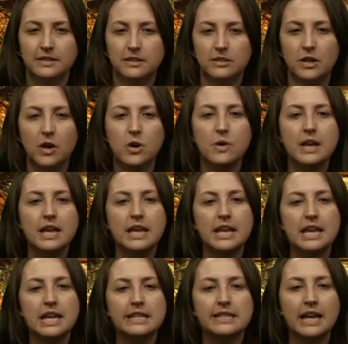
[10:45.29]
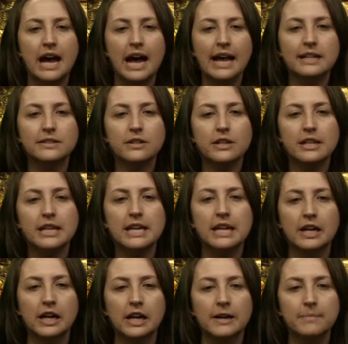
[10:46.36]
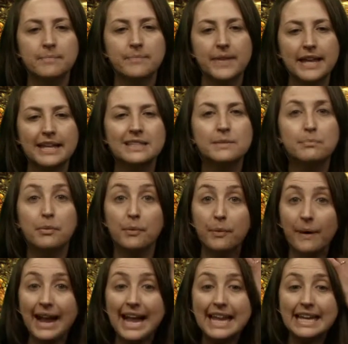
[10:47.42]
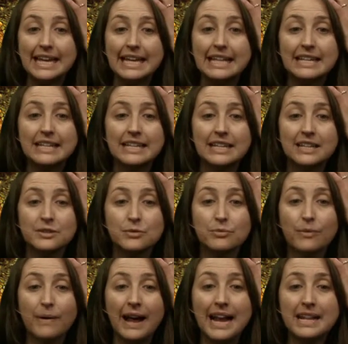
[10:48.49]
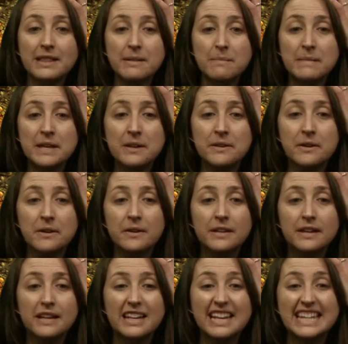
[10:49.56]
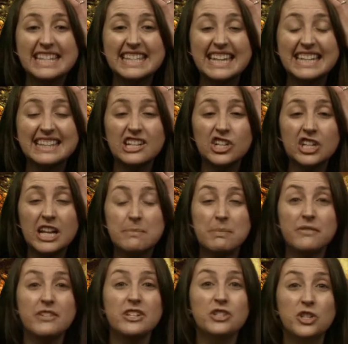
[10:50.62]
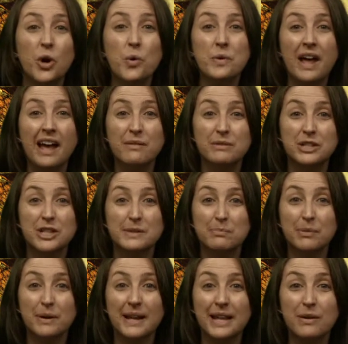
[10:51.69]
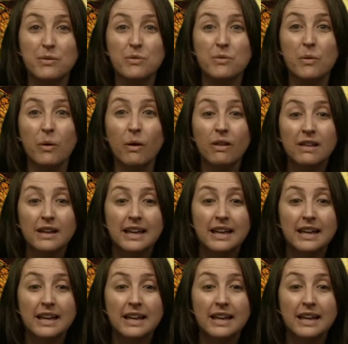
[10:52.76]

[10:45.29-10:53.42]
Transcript: So its eyes are here, its brain is right in the middle. It's like the shape of a donut, which is pretty cool.